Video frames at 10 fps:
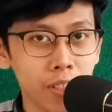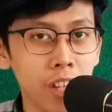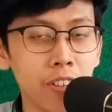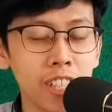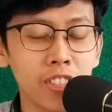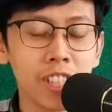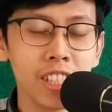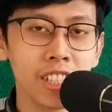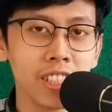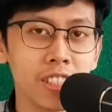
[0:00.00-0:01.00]

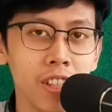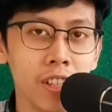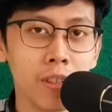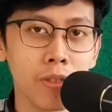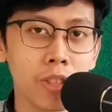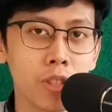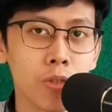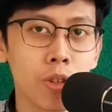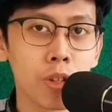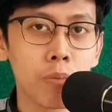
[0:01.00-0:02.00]
Congratulations all of you
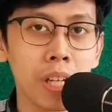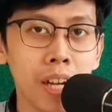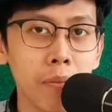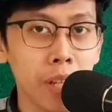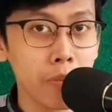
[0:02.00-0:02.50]
for becoming